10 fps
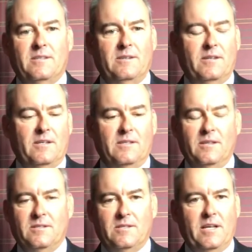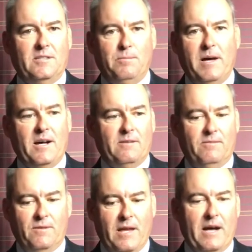This dates back
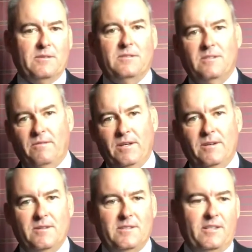for thousands of years.